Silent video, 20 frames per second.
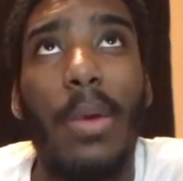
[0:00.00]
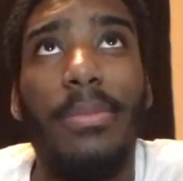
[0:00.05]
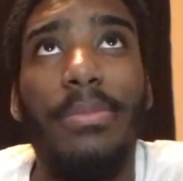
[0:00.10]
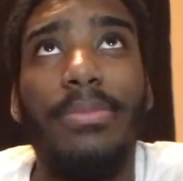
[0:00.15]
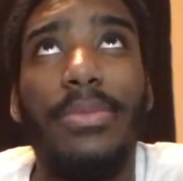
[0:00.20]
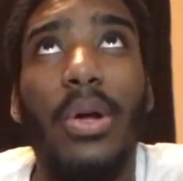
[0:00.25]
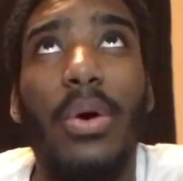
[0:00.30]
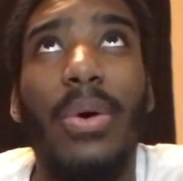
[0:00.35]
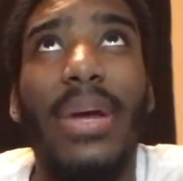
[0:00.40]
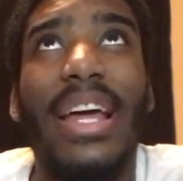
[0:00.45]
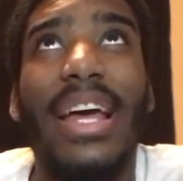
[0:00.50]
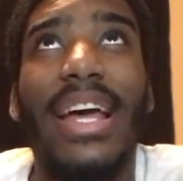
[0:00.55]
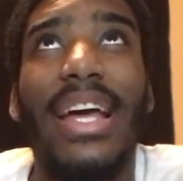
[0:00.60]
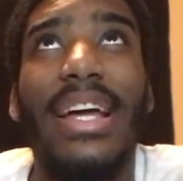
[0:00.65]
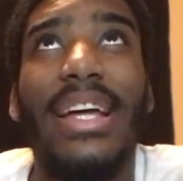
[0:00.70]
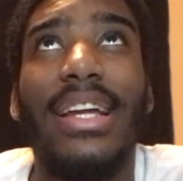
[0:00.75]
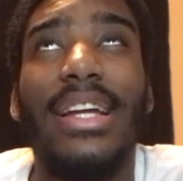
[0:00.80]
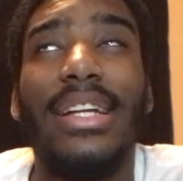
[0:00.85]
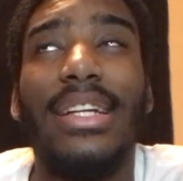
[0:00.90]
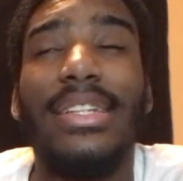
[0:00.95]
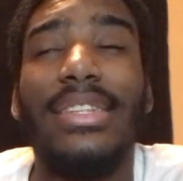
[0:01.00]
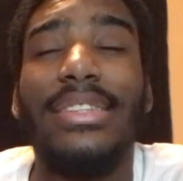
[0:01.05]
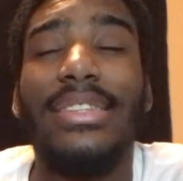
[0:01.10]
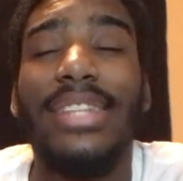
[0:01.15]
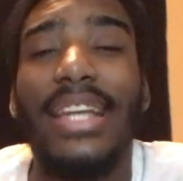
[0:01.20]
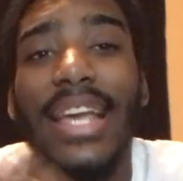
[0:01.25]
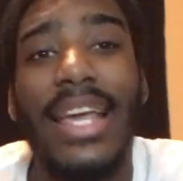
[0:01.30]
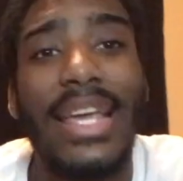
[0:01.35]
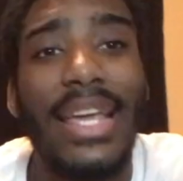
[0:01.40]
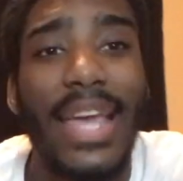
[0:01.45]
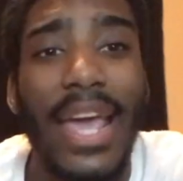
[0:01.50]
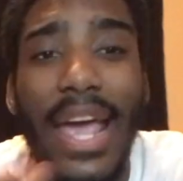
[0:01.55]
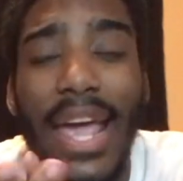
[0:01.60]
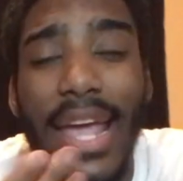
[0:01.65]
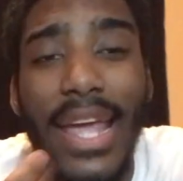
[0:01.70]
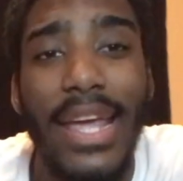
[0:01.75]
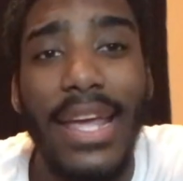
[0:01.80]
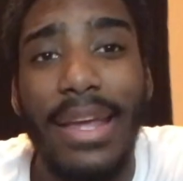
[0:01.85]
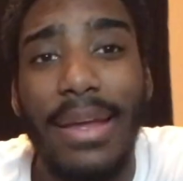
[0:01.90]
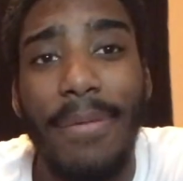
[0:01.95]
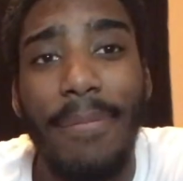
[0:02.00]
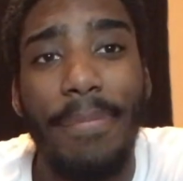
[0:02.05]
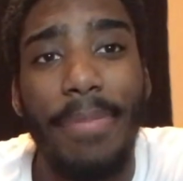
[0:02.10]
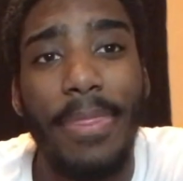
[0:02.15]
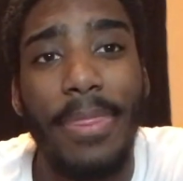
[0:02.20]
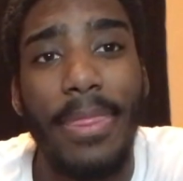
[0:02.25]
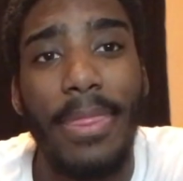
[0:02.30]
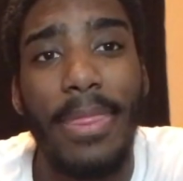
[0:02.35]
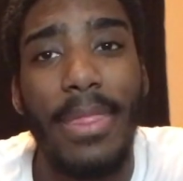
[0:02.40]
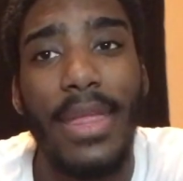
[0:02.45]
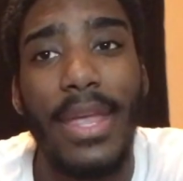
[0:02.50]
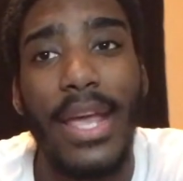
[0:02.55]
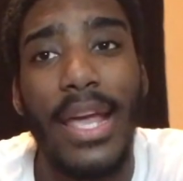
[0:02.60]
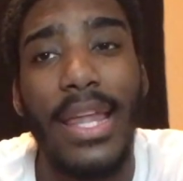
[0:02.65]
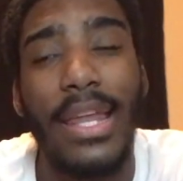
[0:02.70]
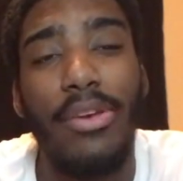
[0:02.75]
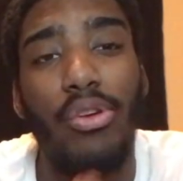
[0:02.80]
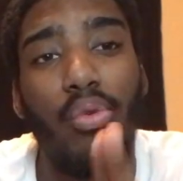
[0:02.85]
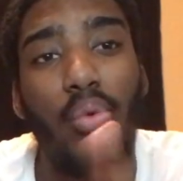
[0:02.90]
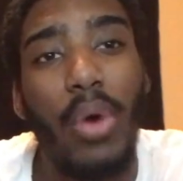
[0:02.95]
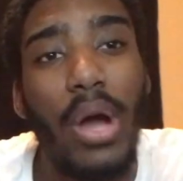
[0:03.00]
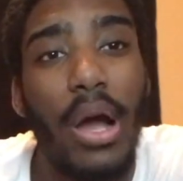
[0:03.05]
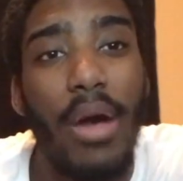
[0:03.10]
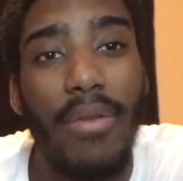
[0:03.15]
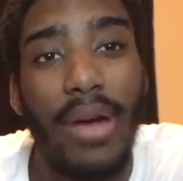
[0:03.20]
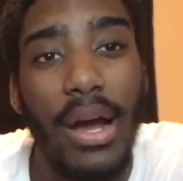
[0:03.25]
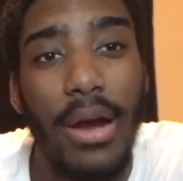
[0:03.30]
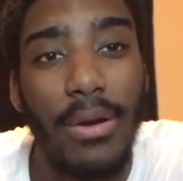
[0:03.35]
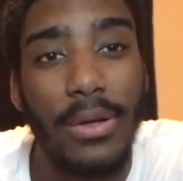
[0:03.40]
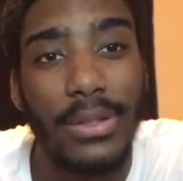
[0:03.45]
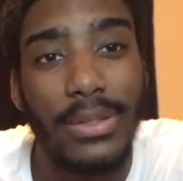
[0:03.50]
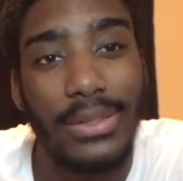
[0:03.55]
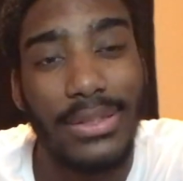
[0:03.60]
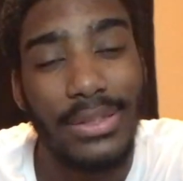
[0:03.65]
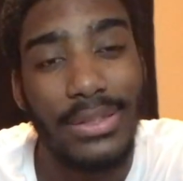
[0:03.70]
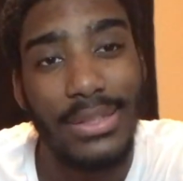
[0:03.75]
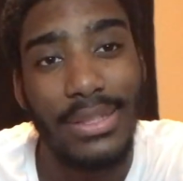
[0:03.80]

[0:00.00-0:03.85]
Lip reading: No, it had 10K in 12 hours.